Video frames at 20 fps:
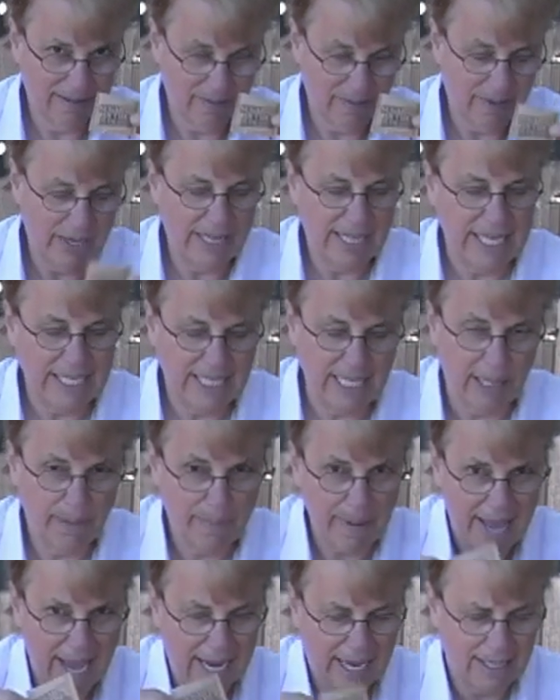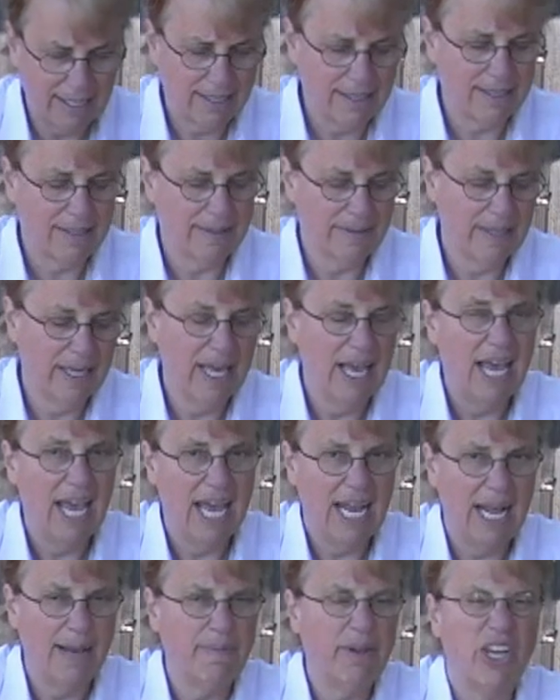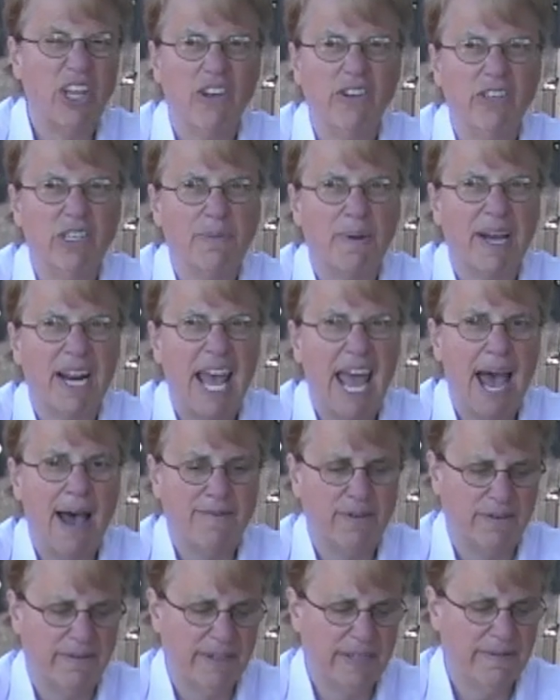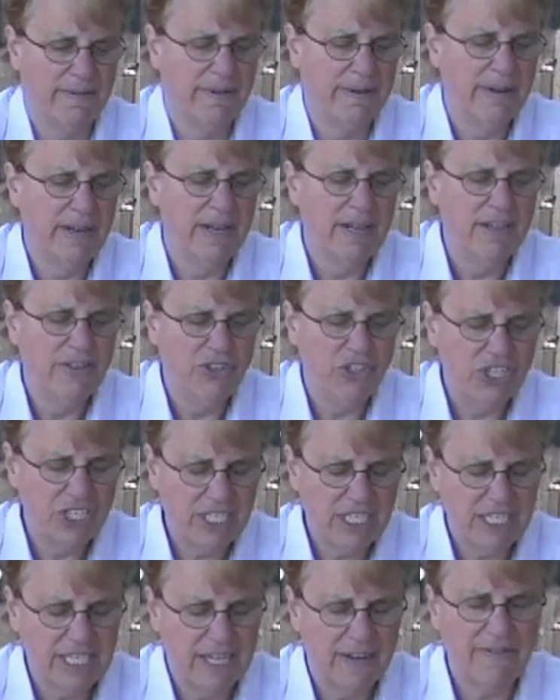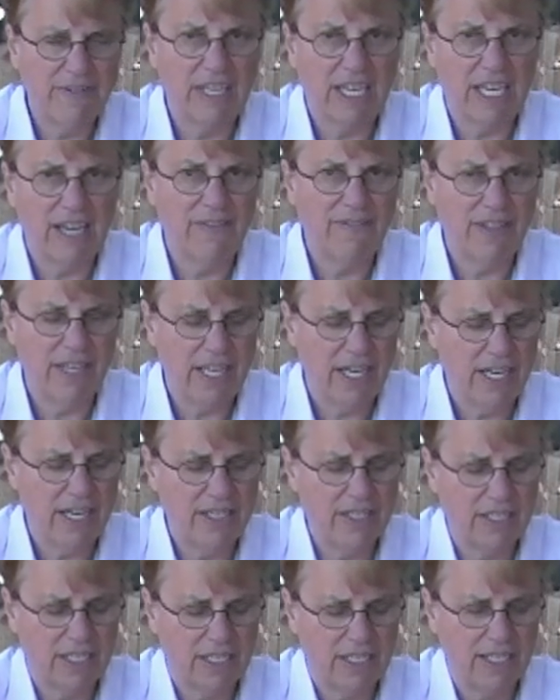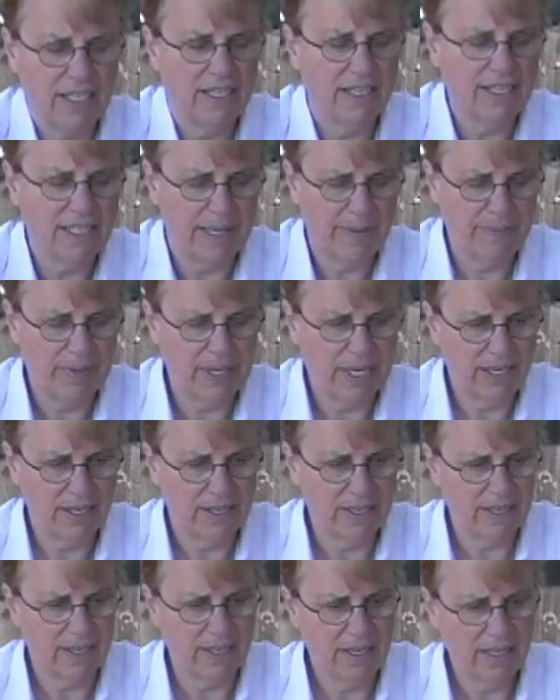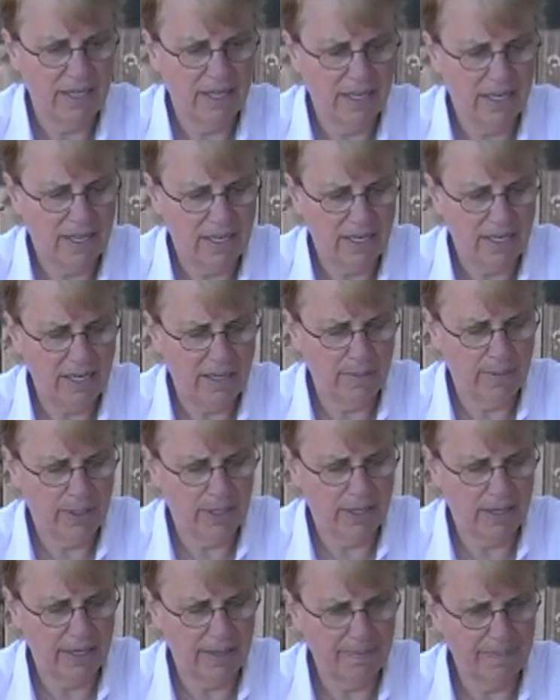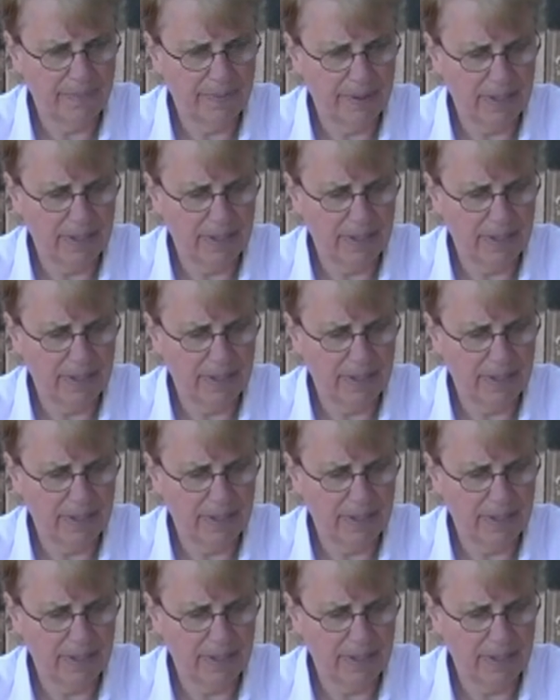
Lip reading: One of these little packets, and I'm going to use about half of it. Just enough to give the yeast a little something to nibble on.